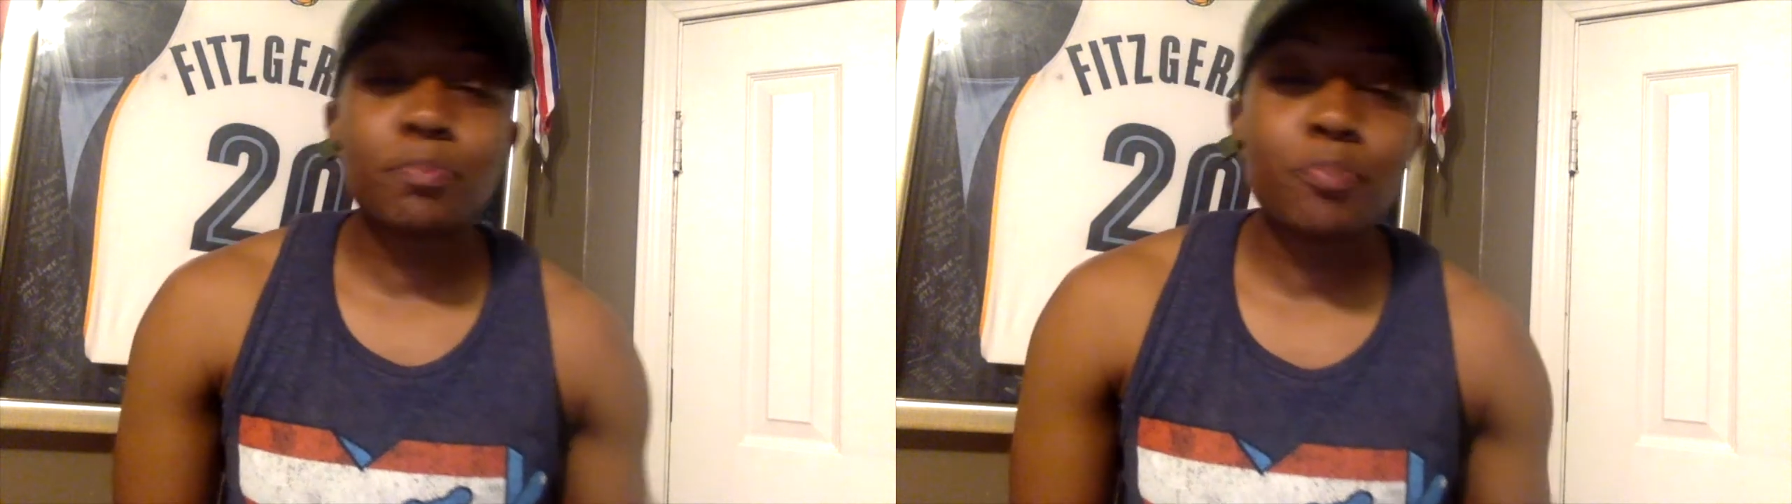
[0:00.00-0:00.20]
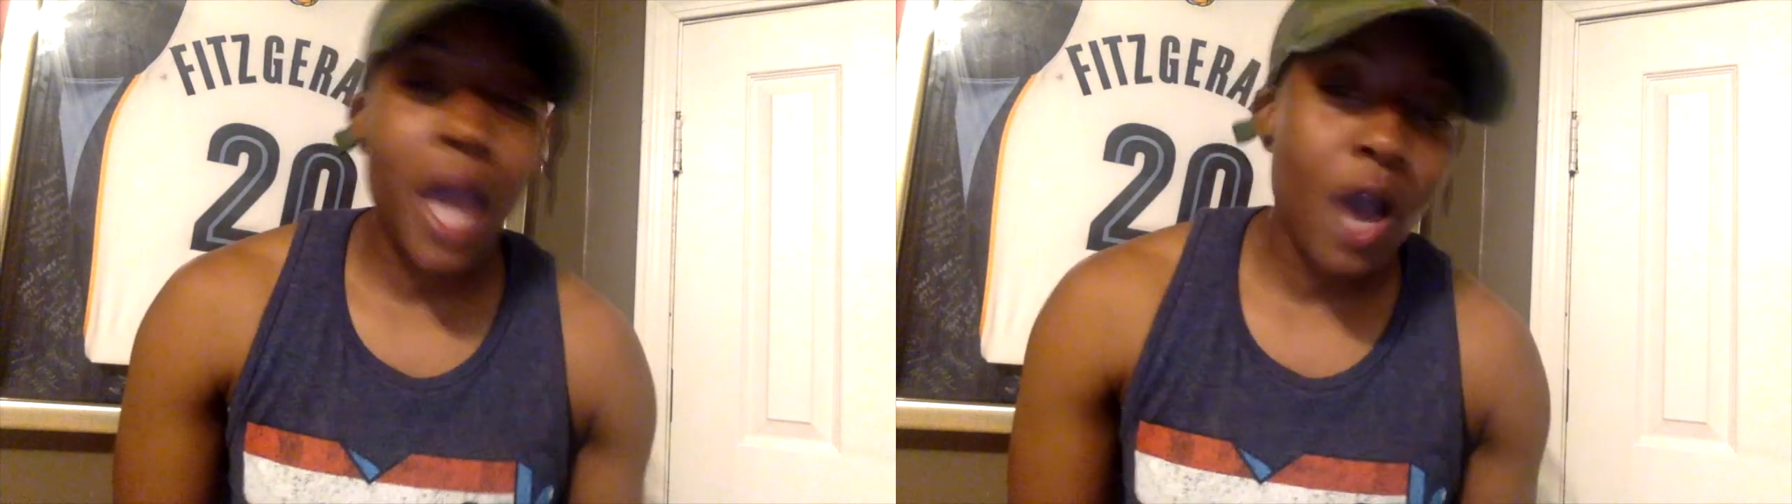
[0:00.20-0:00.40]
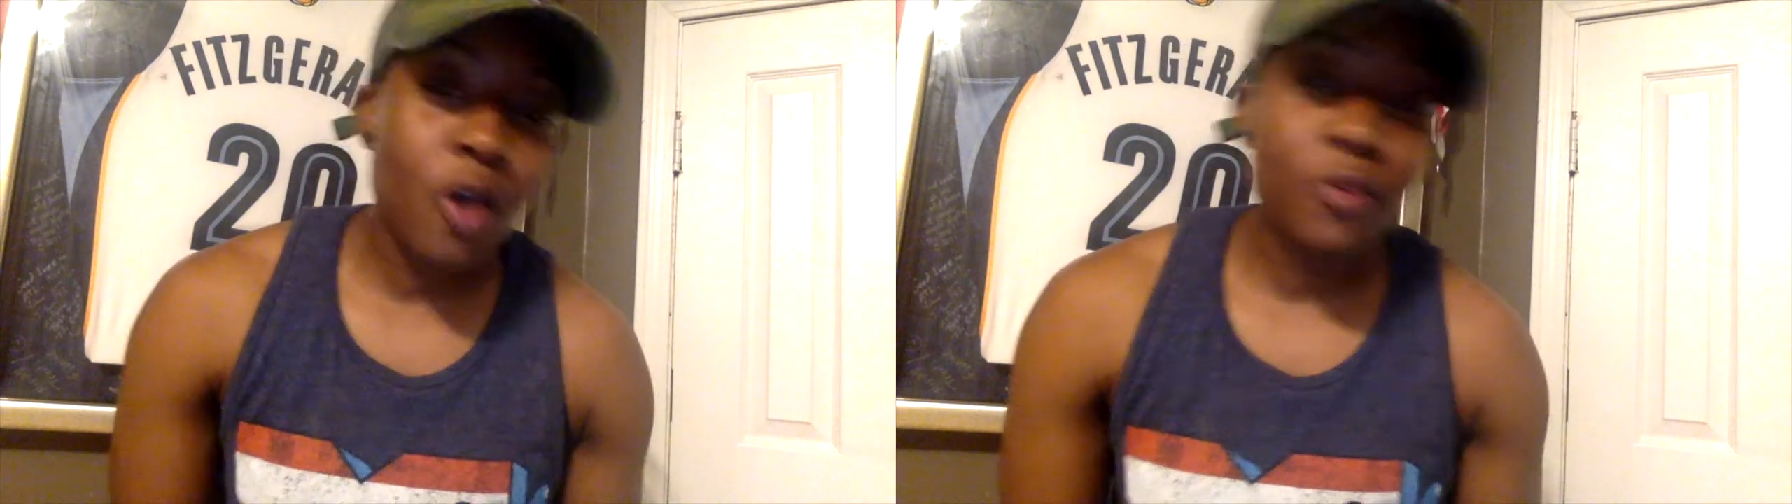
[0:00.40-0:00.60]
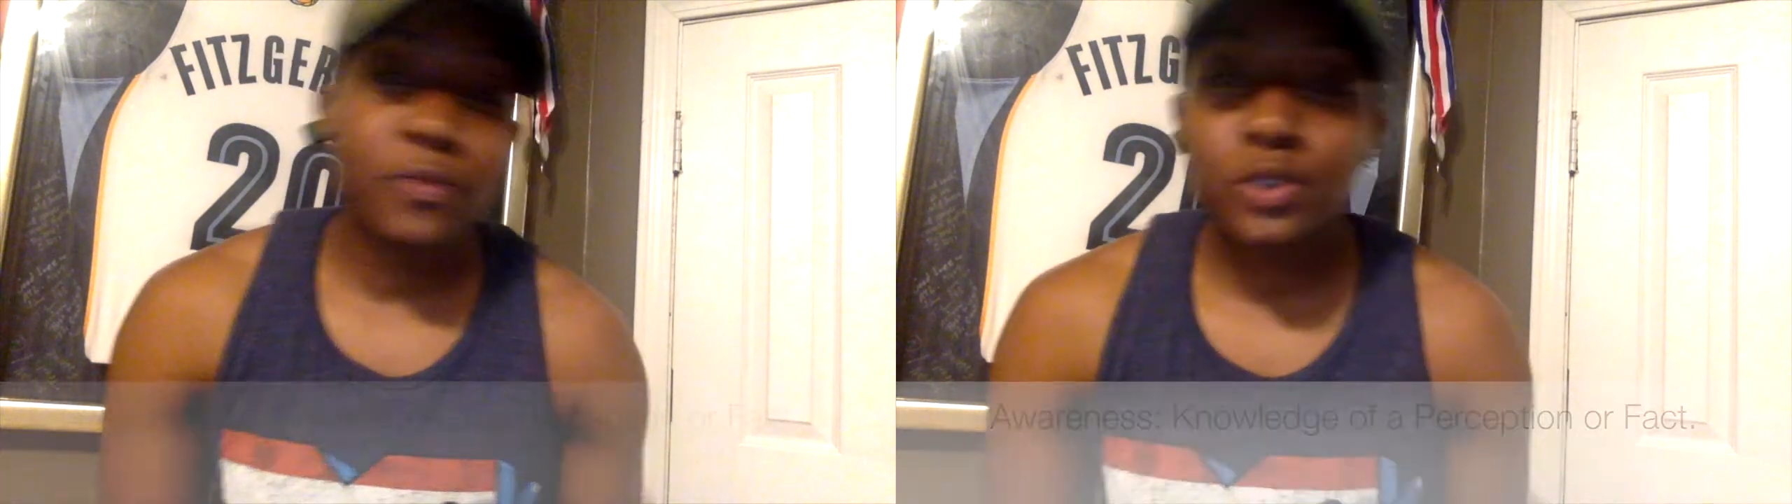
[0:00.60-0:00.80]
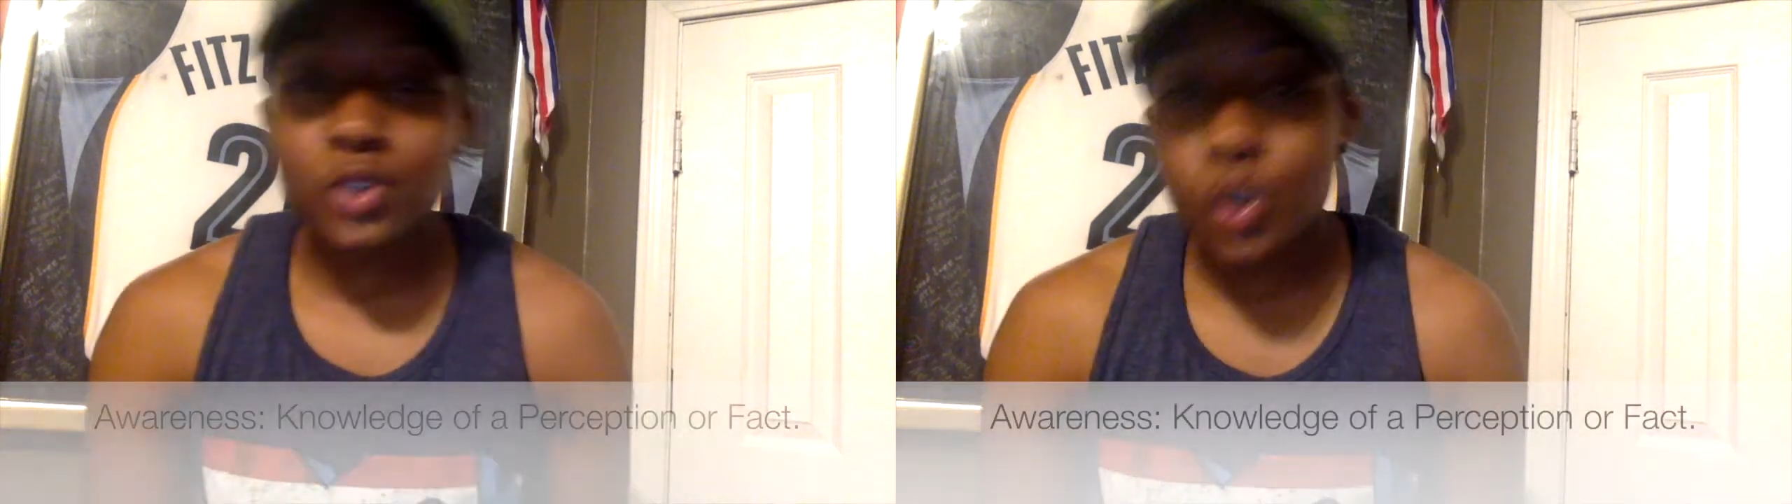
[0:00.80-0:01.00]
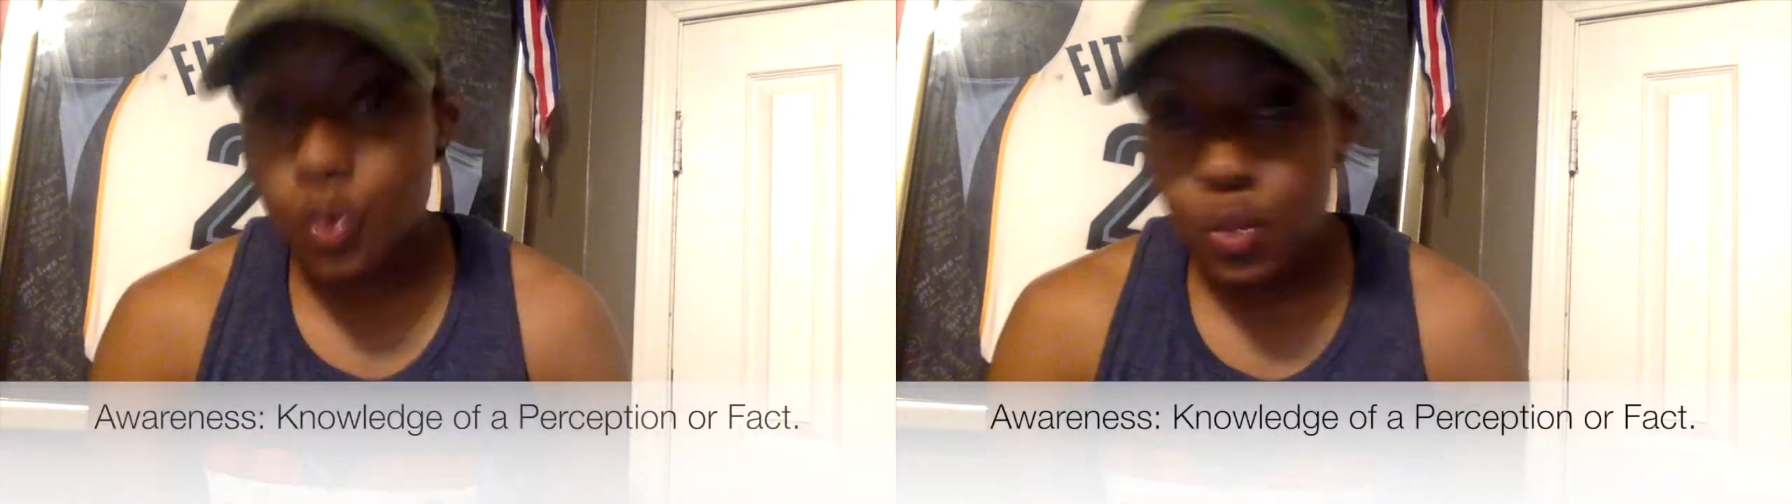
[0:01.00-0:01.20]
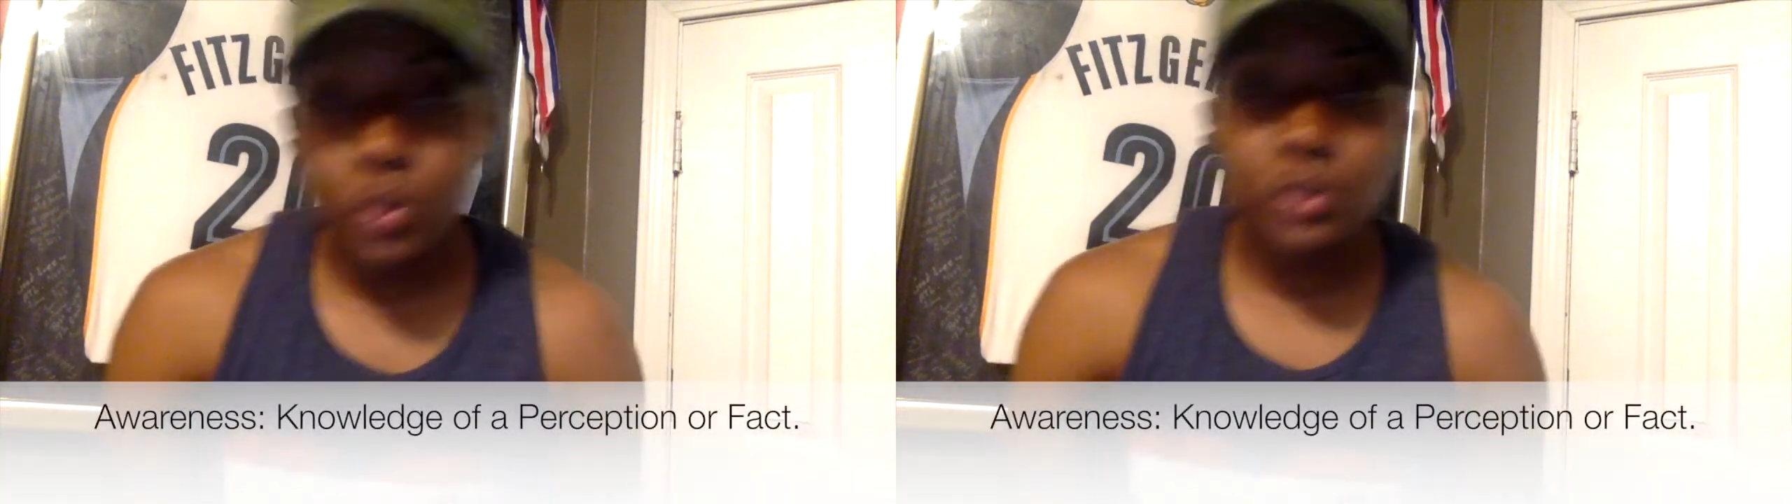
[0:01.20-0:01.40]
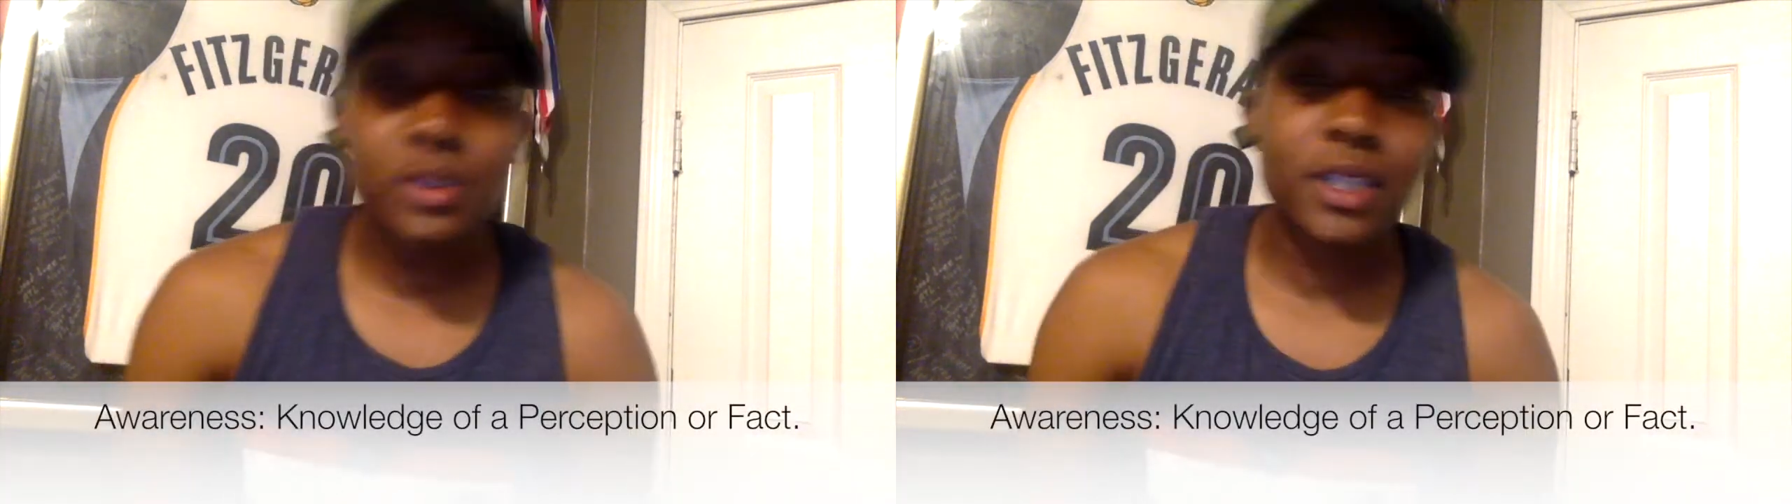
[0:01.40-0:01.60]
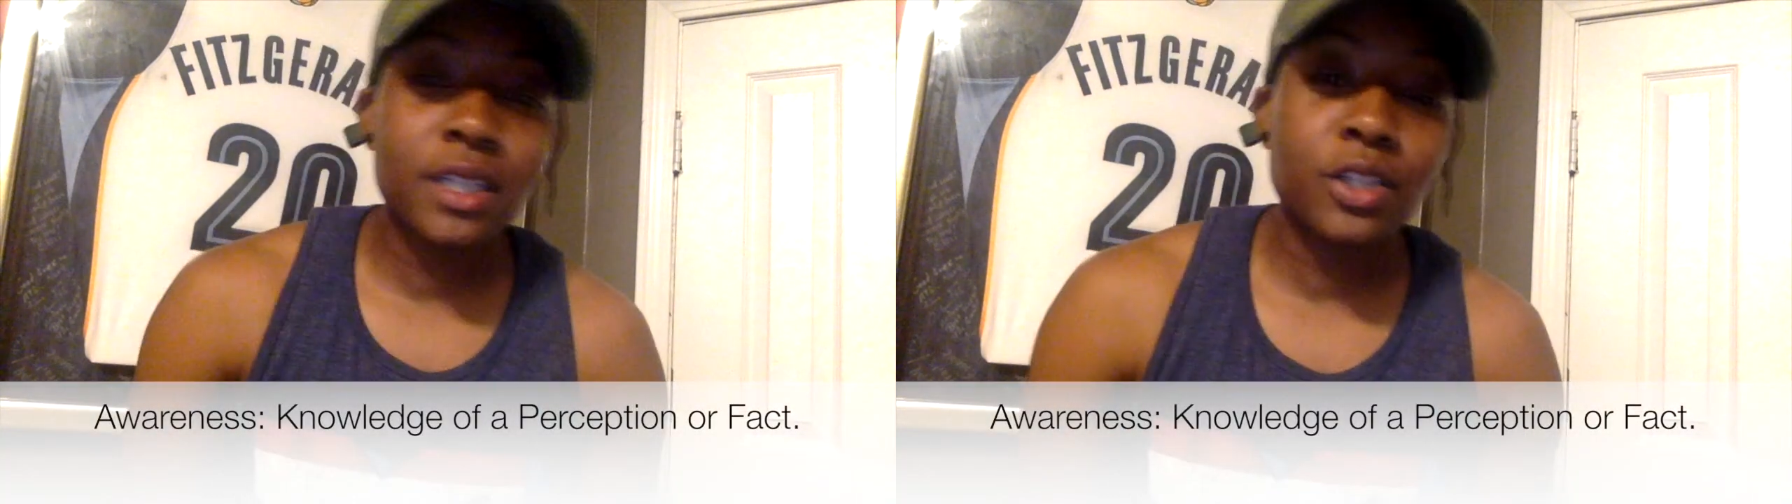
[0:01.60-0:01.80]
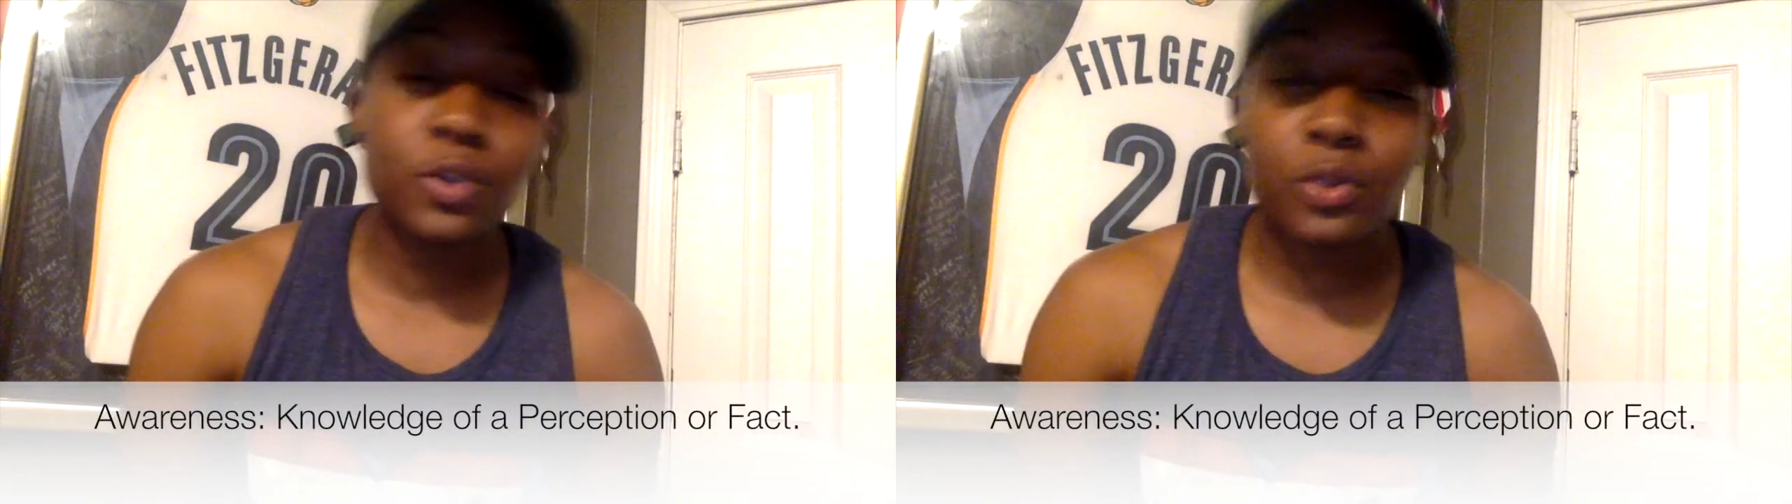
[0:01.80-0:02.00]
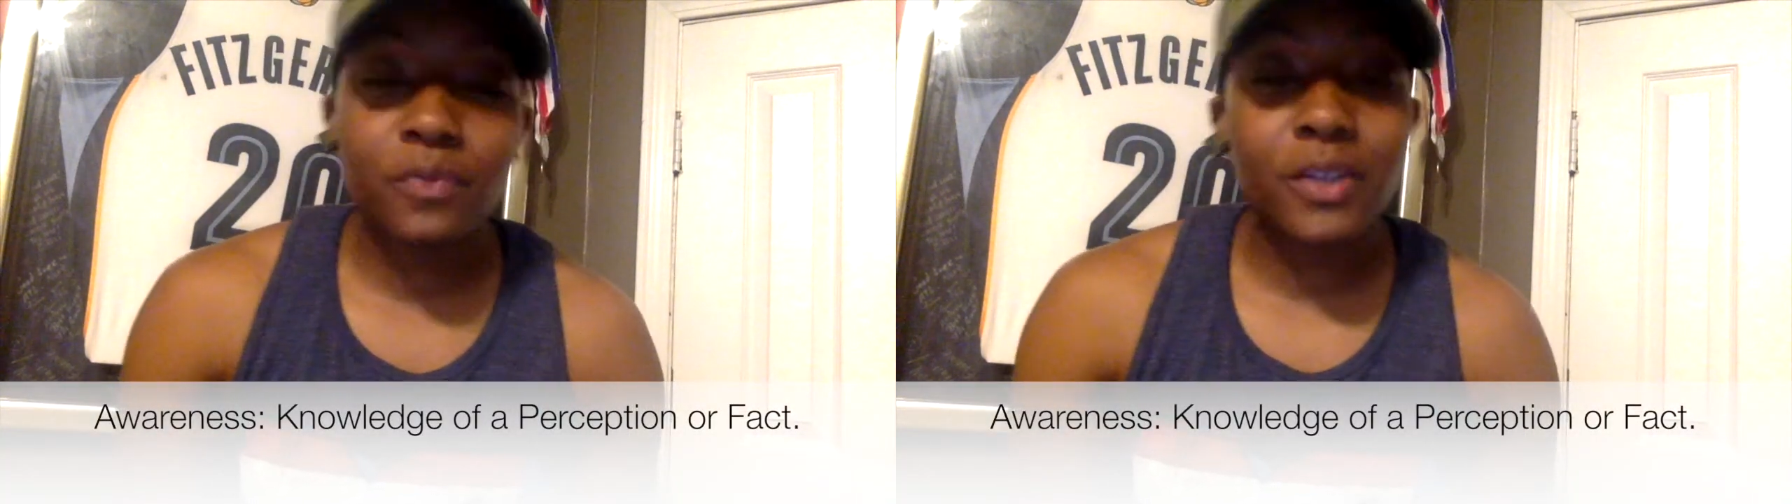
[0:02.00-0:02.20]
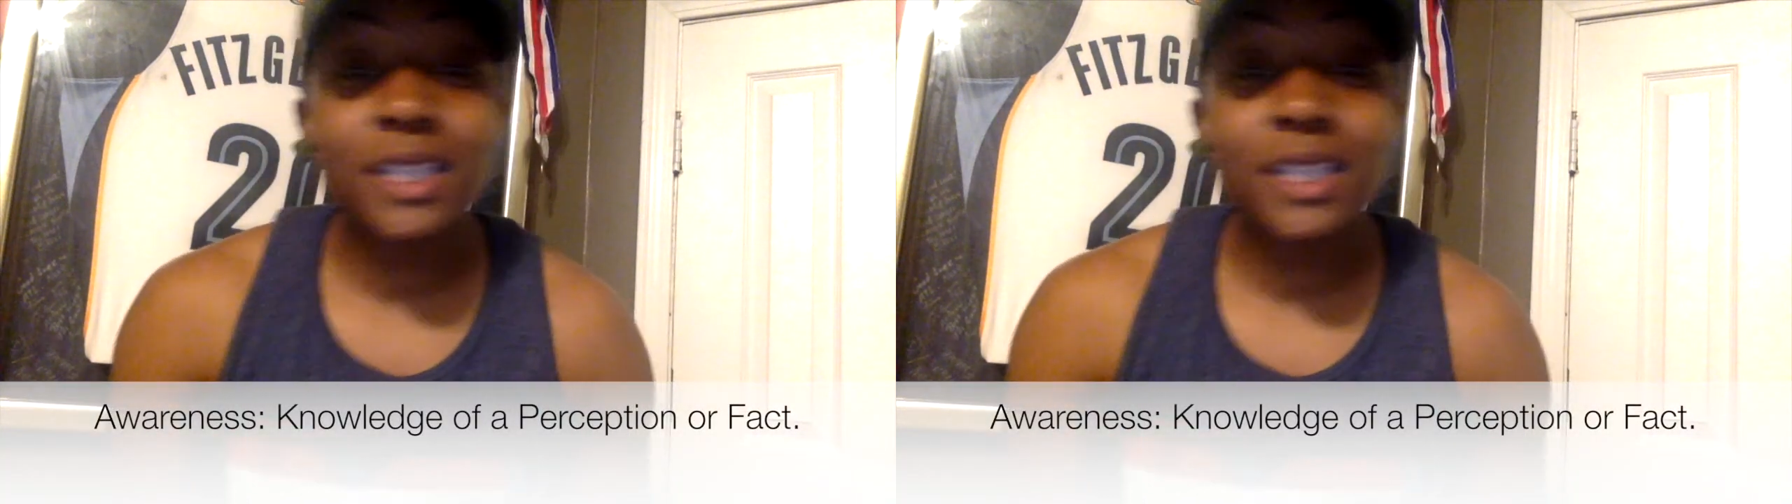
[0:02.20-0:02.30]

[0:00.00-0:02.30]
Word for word: powerful tools in the universe.